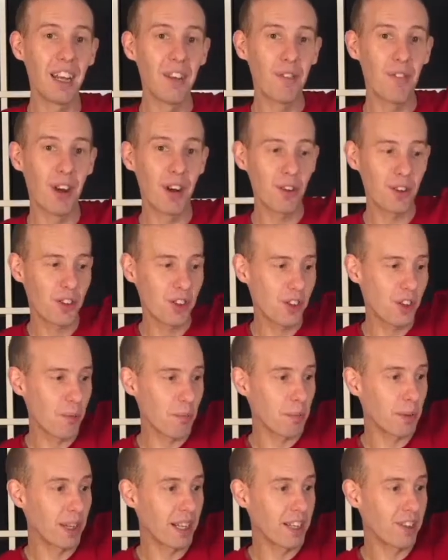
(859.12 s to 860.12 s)
if I was just to
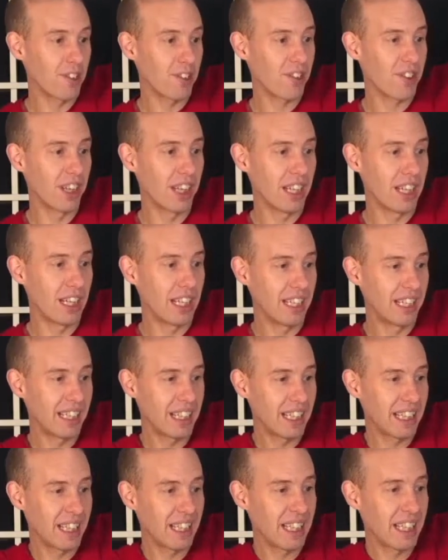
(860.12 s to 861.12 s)
place the
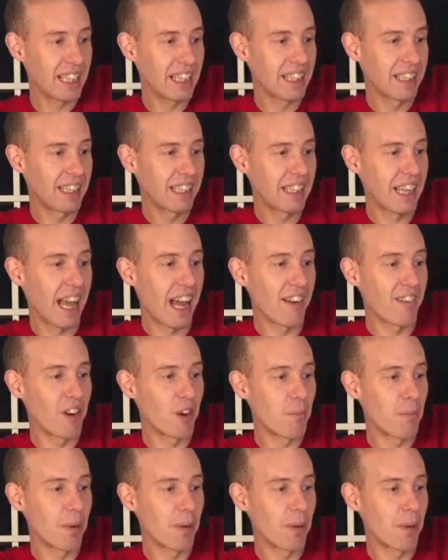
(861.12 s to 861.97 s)
arrow